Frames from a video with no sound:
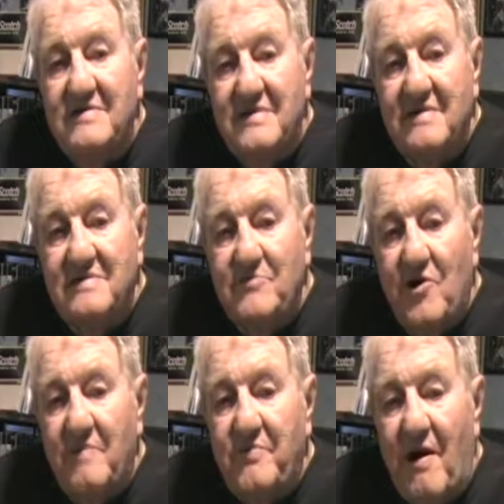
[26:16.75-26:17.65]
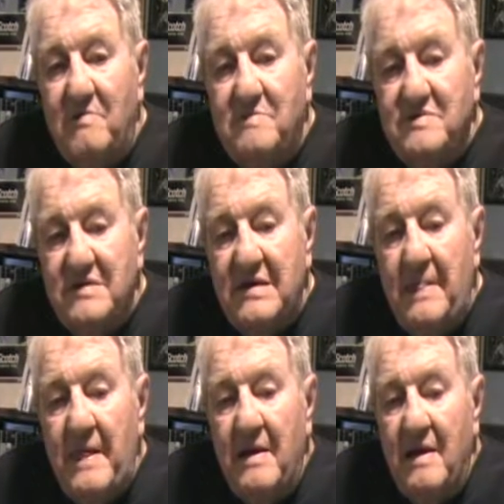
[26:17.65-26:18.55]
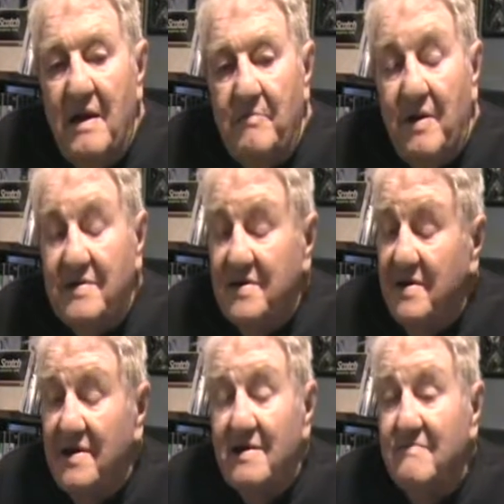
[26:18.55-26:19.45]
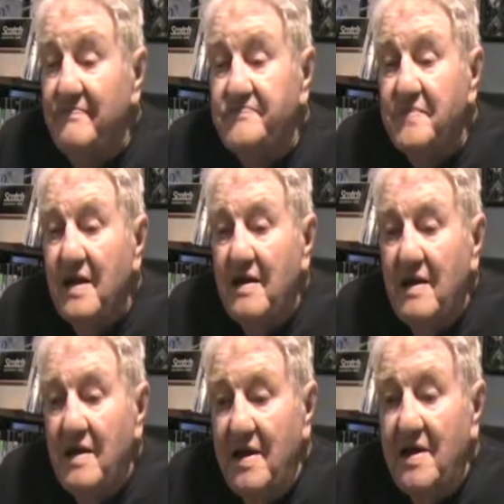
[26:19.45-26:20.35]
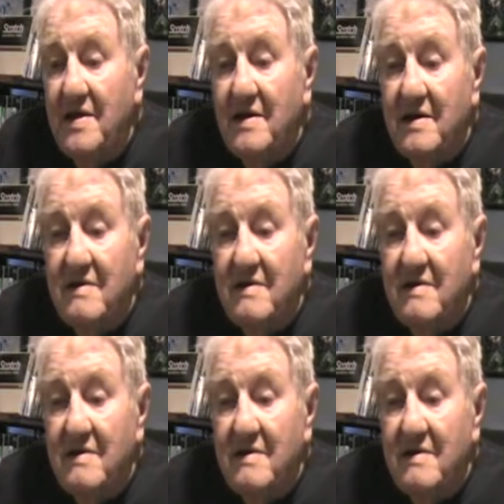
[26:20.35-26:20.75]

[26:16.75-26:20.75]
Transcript: He's got some heart problems, but he